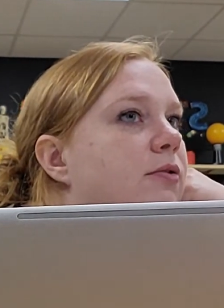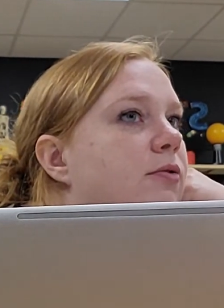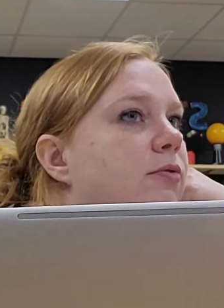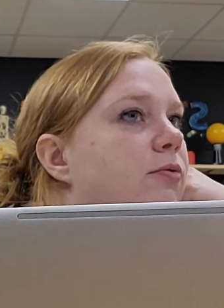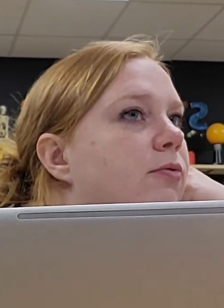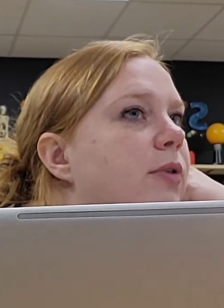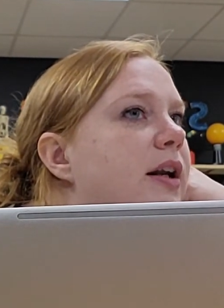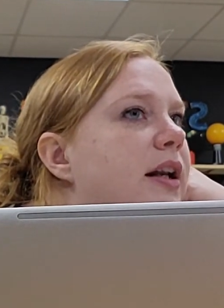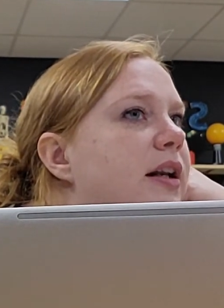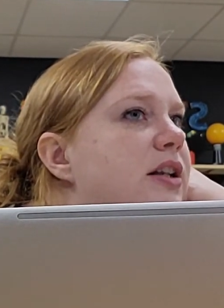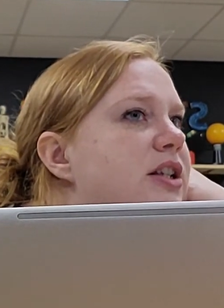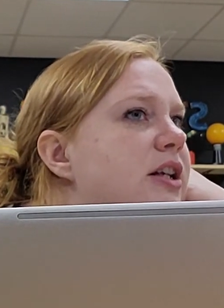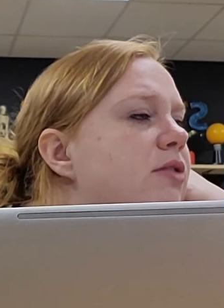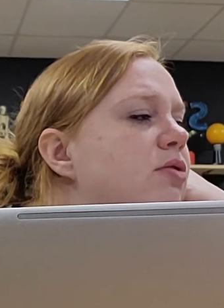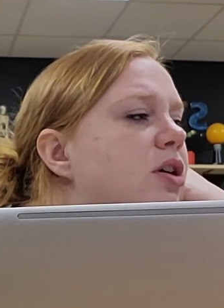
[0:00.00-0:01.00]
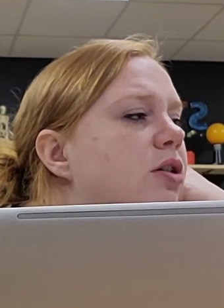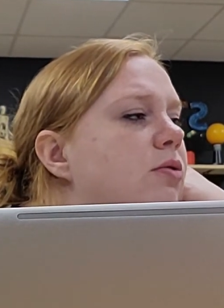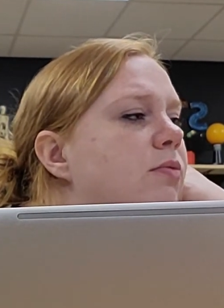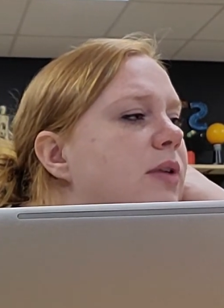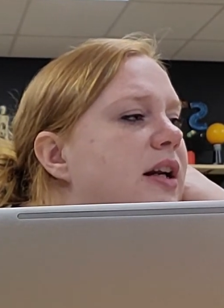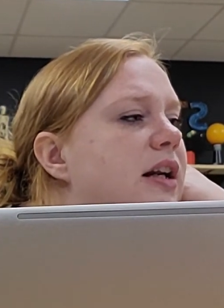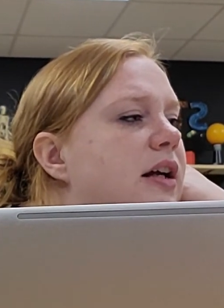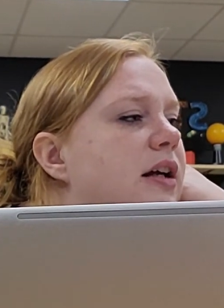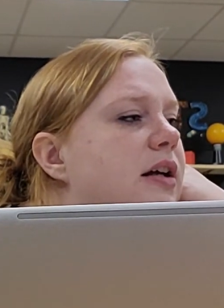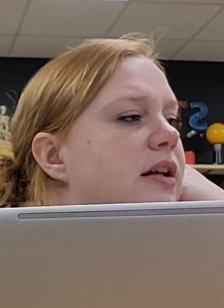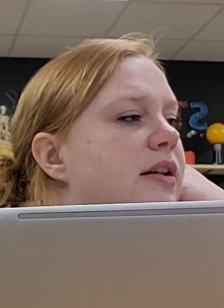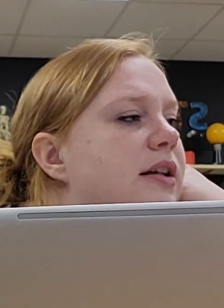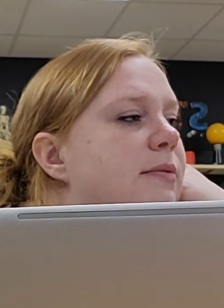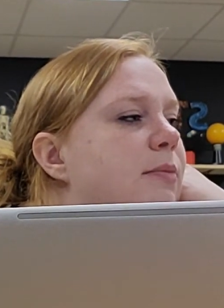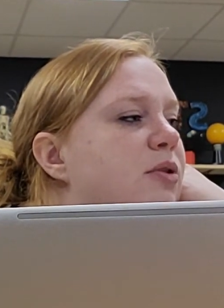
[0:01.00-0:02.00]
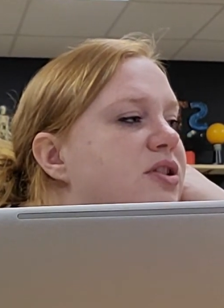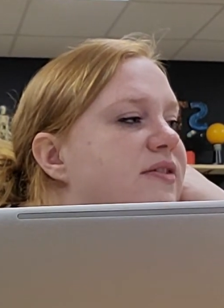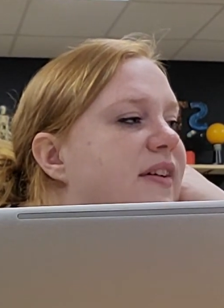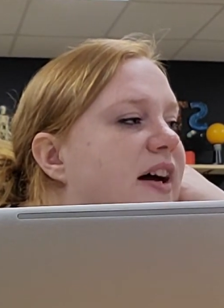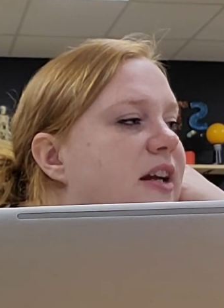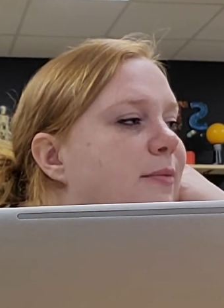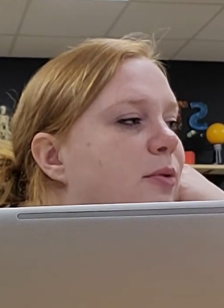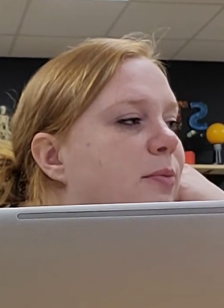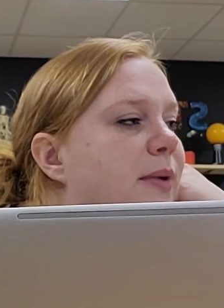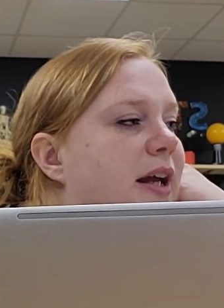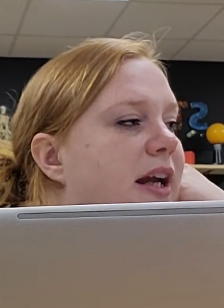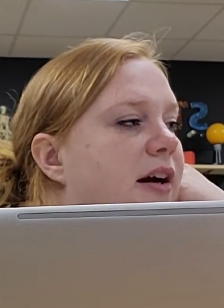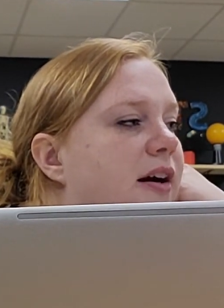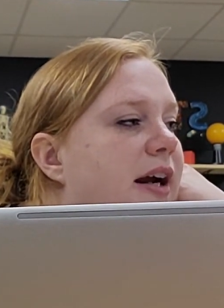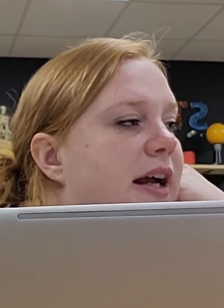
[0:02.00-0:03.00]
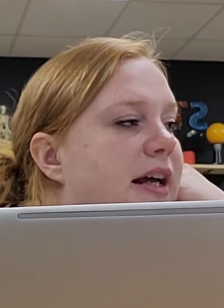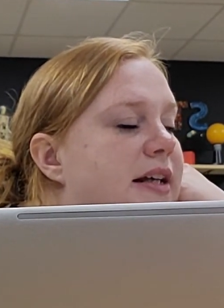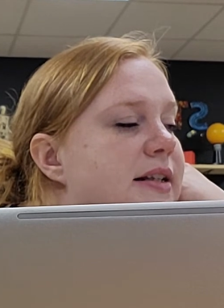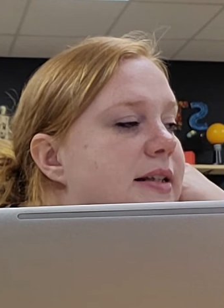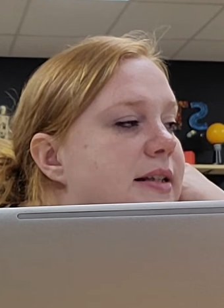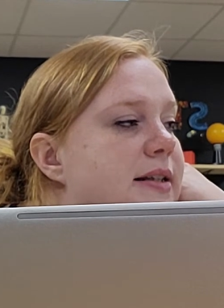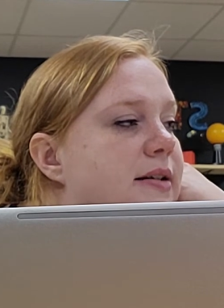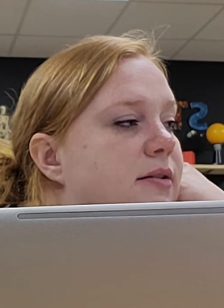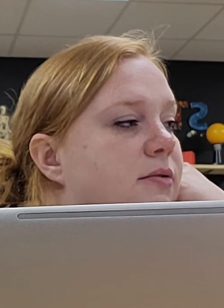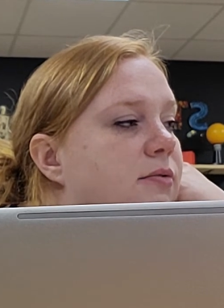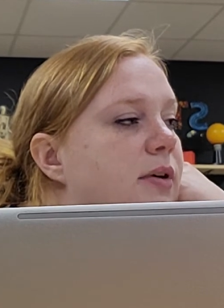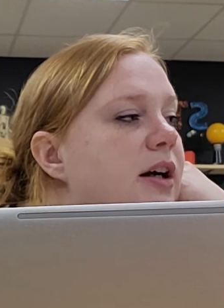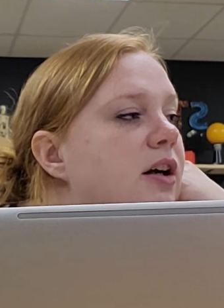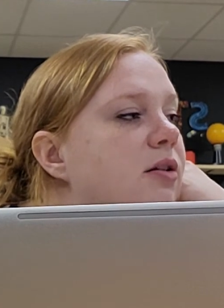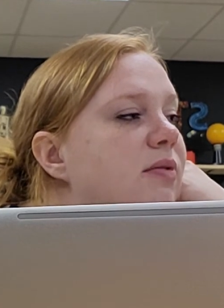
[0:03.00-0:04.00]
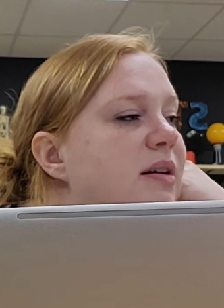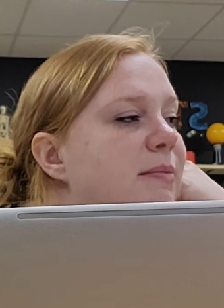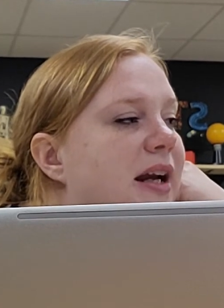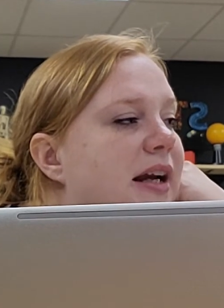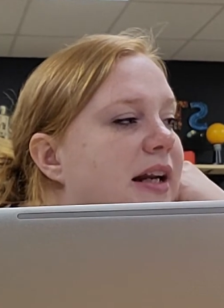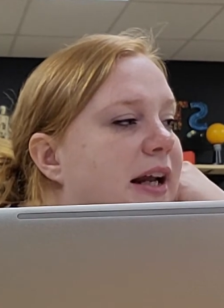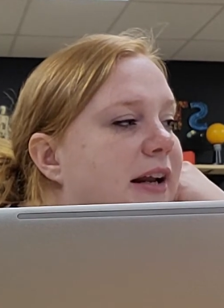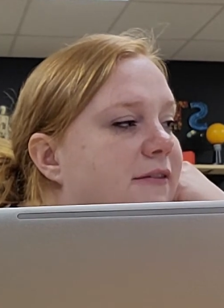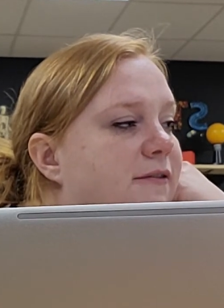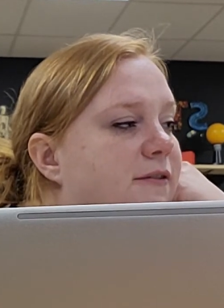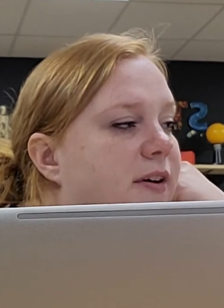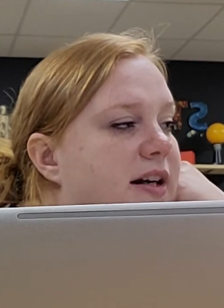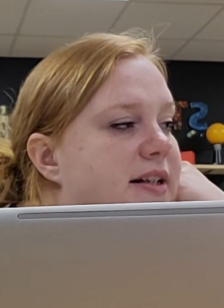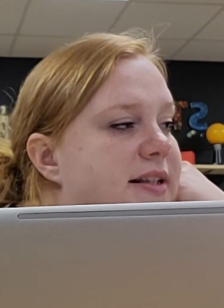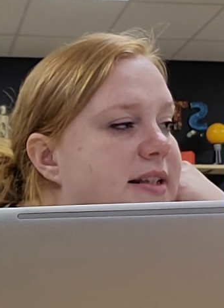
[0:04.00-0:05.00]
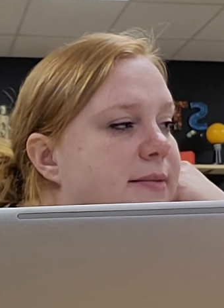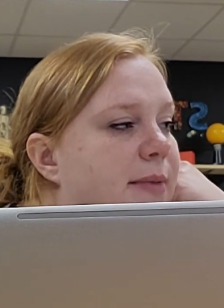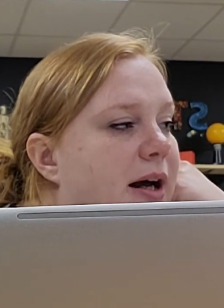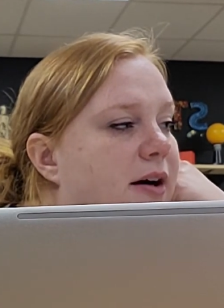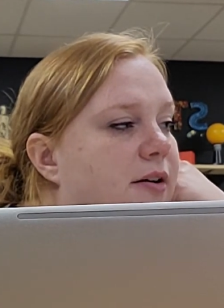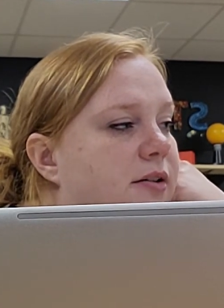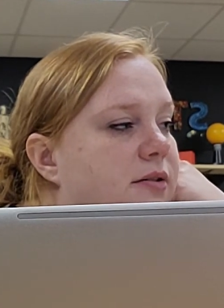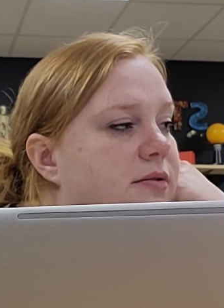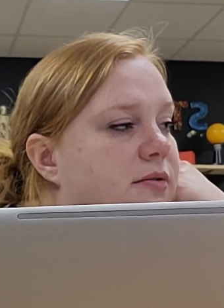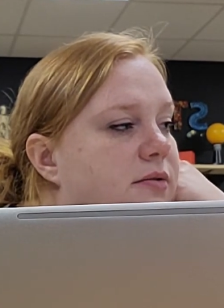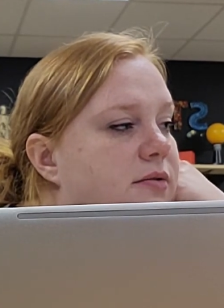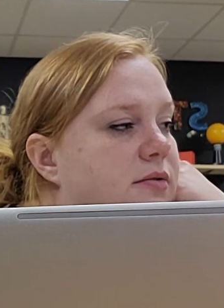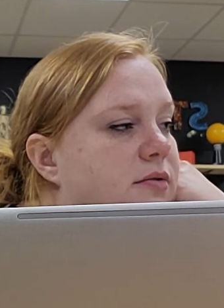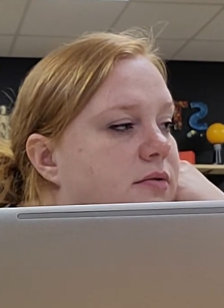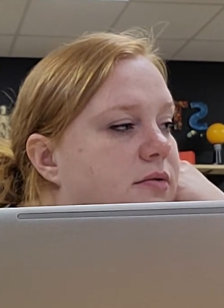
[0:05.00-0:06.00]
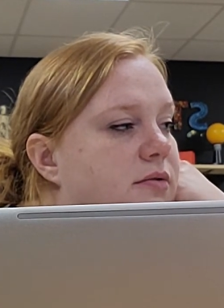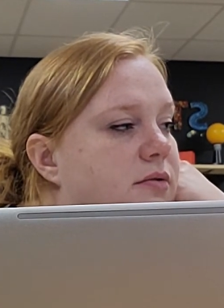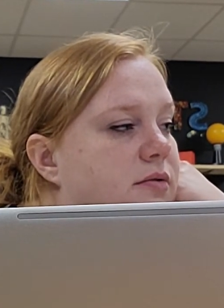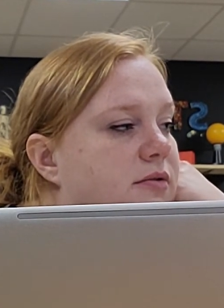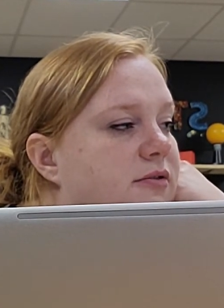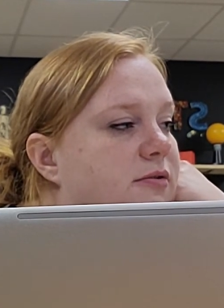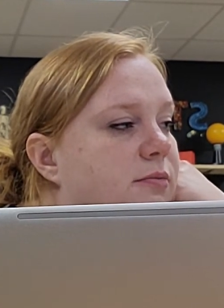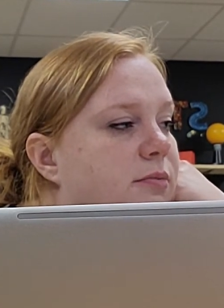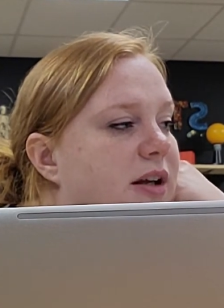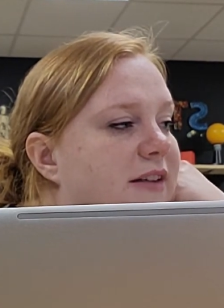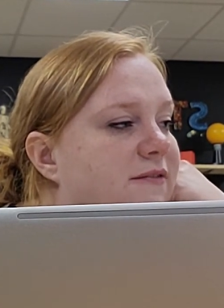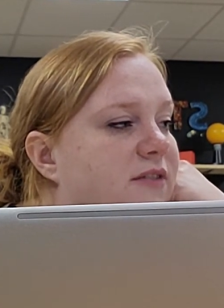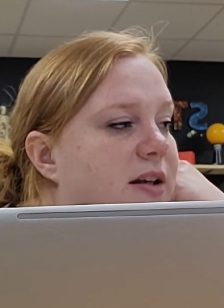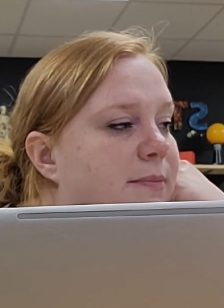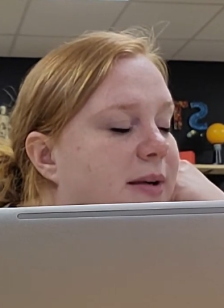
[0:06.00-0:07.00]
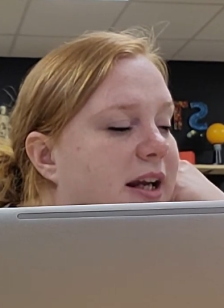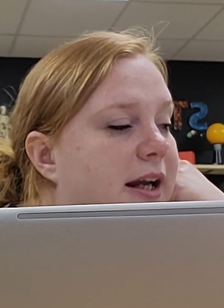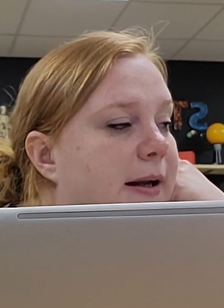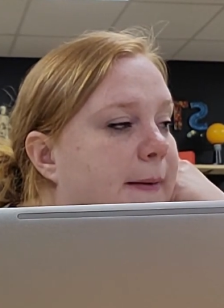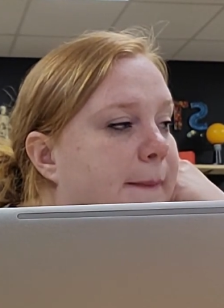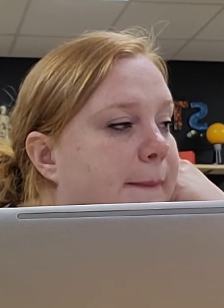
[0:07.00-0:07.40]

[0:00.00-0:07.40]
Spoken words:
what do you know what the most valuable player is? What could we make an inference about MVP?